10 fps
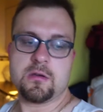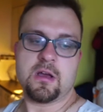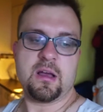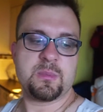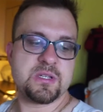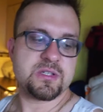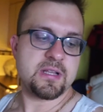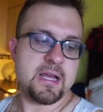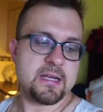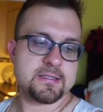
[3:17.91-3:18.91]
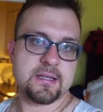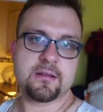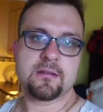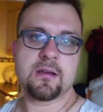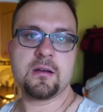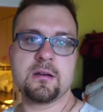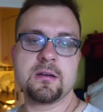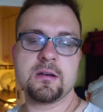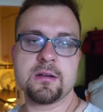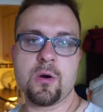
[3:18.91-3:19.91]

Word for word: I've been chillaxing at